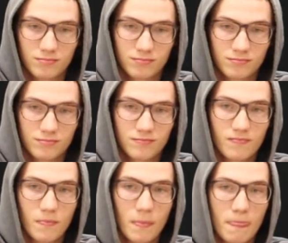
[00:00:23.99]

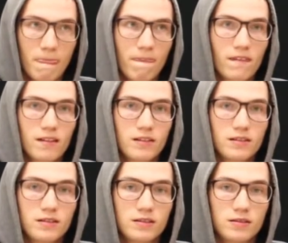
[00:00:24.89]

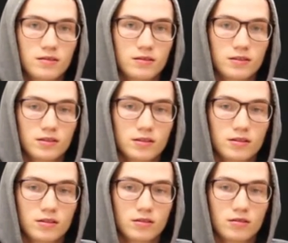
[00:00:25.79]

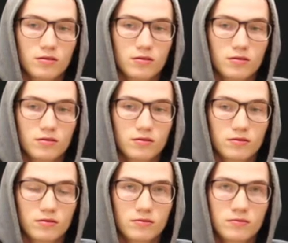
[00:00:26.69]

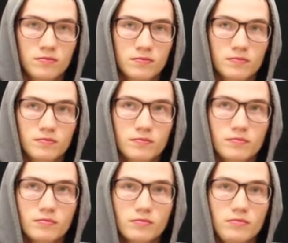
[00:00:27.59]

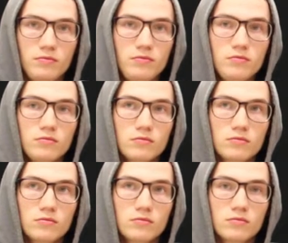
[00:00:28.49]

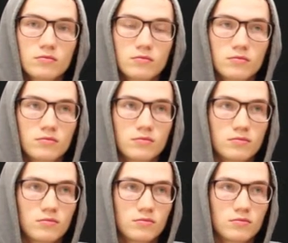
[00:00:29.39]

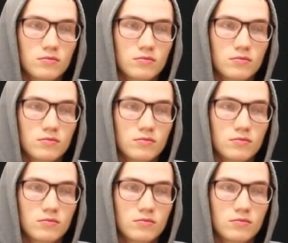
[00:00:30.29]
(silent)